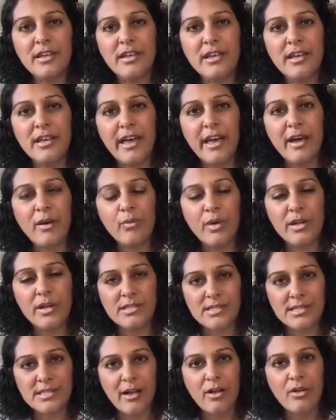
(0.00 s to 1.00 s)
at
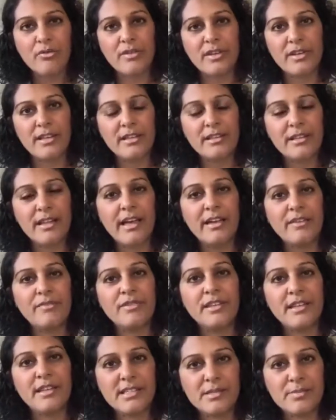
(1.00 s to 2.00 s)
oneself and at life
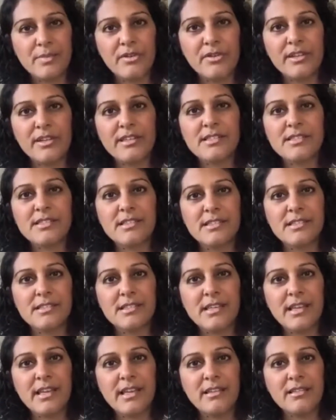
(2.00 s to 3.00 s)
and
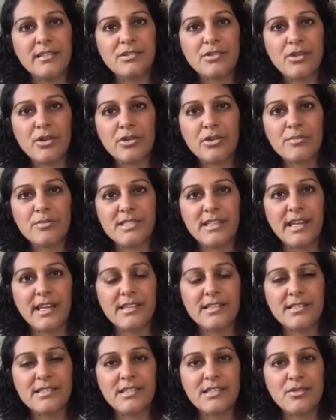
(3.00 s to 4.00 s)
experiences and
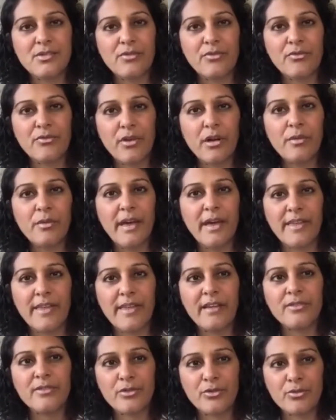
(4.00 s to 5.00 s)
circumstances from
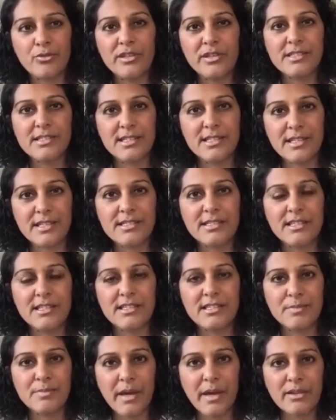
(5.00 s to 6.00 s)
that 360
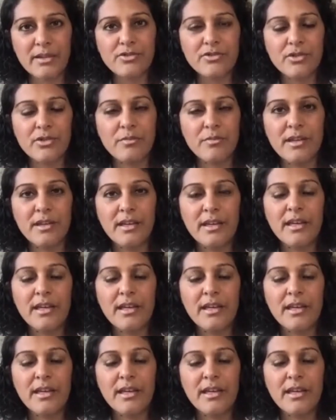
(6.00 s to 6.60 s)
spectrum,